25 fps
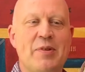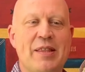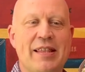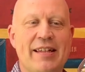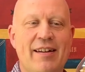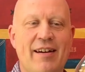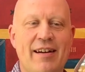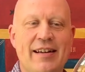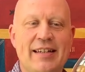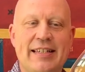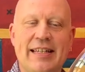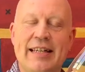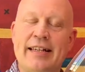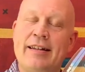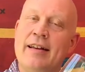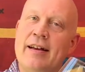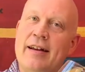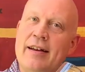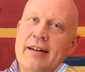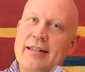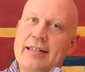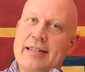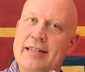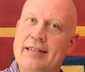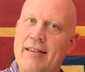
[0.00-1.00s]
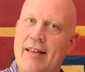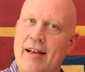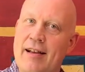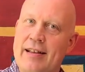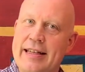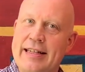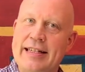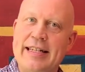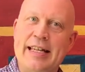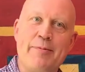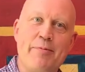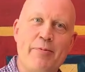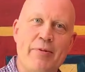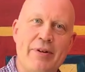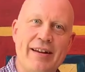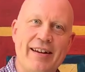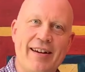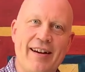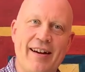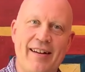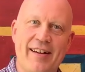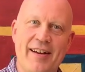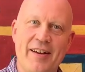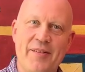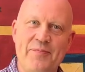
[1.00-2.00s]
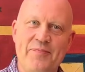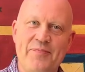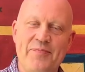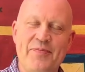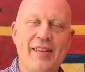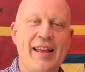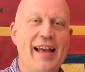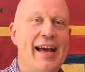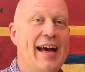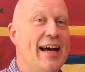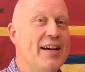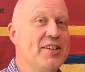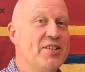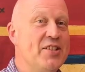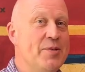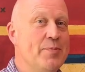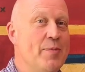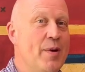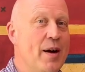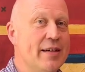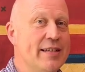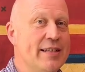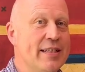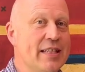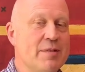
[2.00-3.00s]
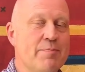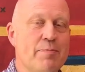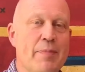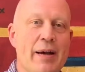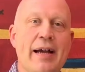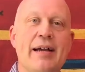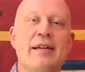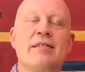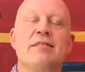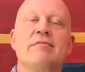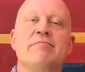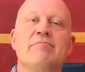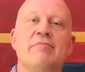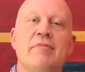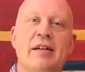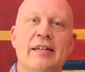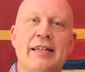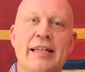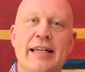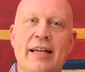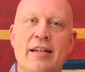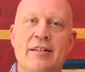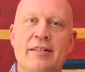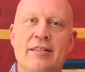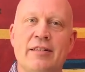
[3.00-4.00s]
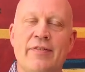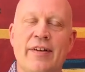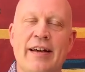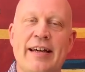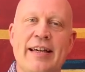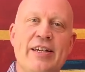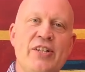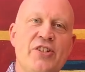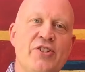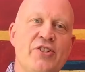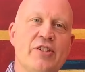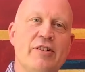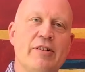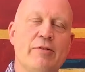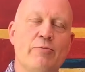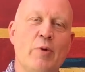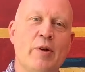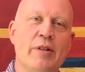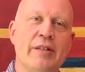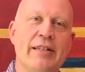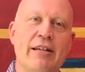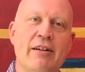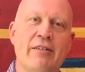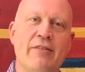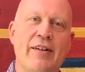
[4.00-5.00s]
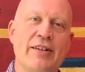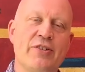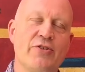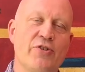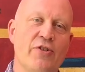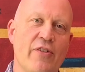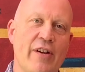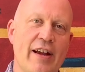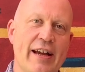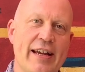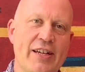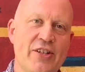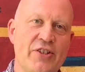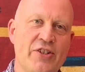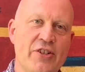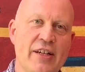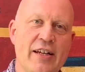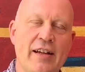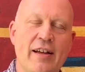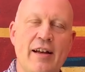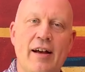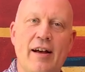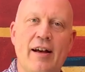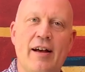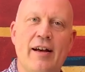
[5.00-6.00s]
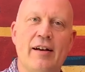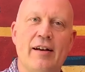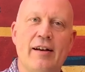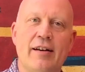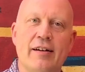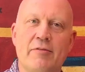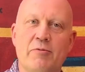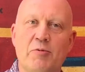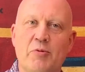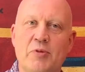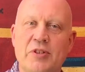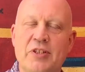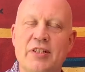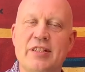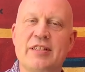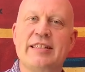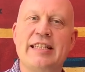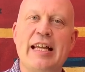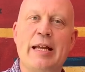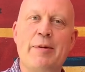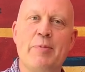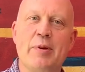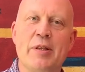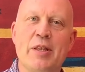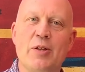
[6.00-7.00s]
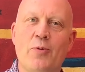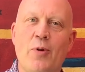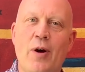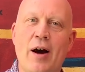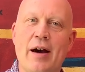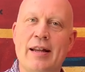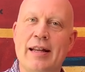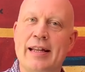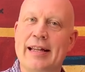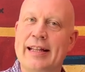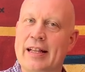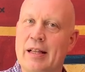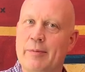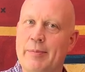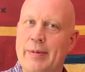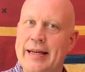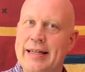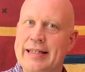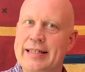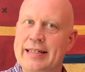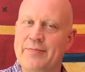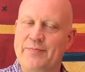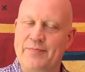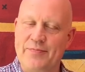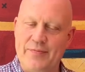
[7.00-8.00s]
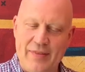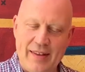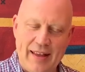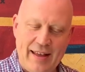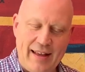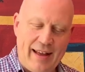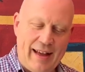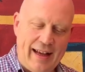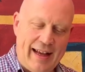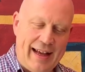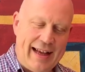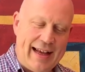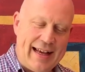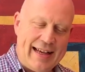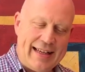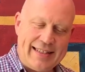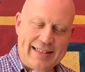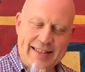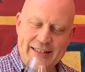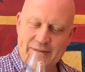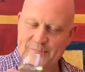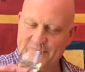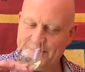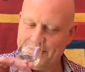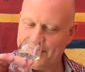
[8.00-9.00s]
with the 19, slightly deeper in colour, as you might expect, years of age, one year of extra age, uh, will just deepen the wine a little bit. And